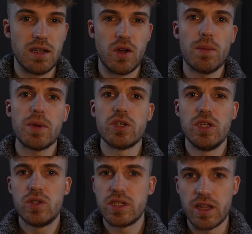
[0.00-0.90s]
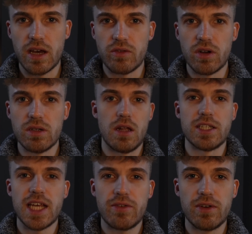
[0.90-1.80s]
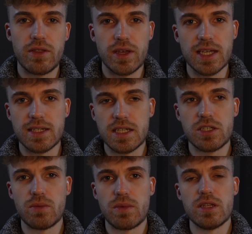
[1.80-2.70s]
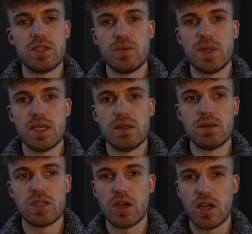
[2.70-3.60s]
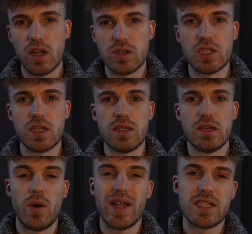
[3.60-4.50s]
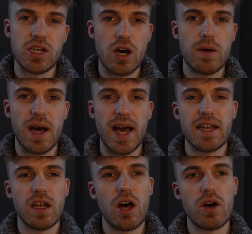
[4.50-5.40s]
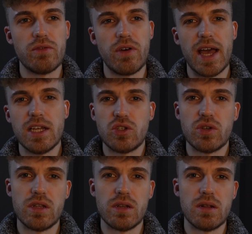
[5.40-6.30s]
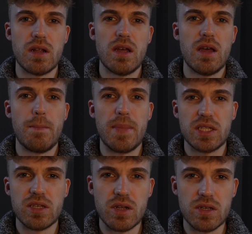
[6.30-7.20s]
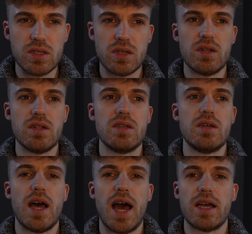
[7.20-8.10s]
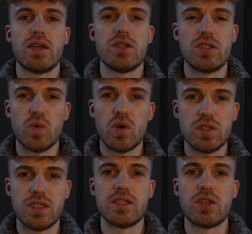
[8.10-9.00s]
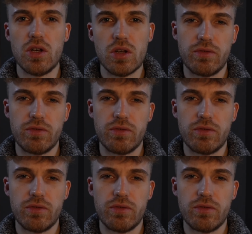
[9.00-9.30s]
Now, I'm not used to that, right? And I definitely think it did something to me psychologically. Now, at the time, I had a lot of hatred and bitterness and anger towards this girl